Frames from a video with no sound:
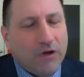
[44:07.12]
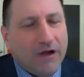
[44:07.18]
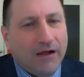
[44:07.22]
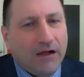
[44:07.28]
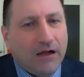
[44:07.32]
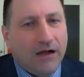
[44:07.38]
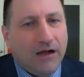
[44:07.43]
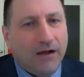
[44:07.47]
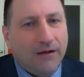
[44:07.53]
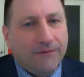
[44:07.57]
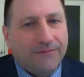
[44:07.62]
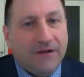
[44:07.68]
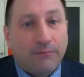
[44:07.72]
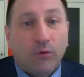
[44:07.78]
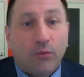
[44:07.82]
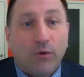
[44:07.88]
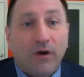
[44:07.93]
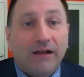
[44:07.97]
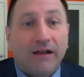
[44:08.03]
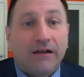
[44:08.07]

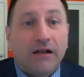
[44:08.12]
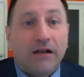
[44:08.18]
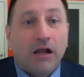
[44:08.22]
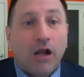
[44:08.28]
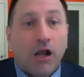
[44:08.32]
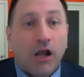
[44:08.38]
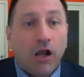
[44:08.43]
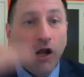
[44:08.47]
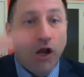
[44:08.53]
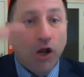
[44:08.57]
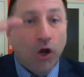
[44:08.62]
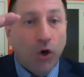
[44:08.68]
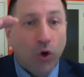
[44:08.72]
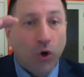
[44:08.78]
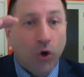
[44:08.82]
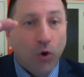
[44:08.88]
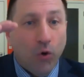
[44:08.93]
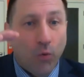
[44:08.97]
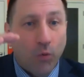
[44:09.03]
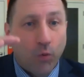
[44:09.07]
Number 1,
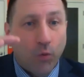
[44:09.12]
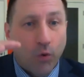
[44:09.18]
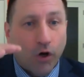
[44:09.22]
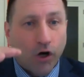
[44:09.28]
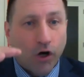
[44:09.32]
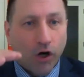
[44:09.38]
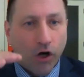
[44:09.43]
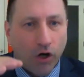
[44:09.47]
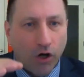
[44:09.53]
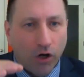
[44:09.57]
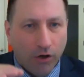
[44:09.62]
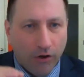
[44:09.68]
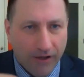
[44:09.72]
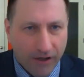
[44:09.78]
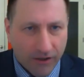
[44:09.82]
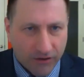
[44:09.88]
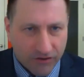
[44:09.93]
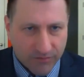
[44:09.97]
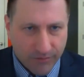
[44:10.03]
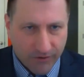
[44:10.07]
lower
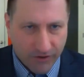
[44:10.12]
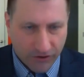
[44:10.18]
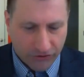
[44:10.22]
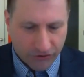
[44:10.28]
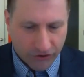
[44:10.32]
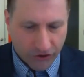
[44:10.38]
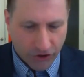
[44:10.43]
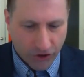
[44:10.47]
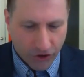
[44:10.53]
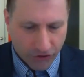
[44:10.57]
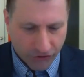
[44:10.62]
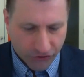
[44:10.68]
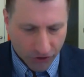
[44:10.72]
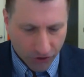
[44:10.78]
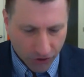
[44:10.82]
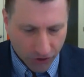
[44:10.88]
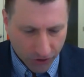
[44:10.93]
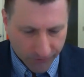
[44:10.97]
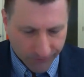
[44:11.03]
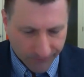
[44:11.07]

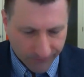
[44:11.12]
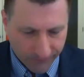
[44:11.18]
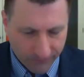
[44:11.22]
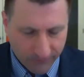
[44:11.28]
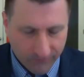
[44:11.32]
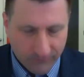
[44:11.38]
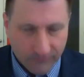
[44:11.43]
expectation.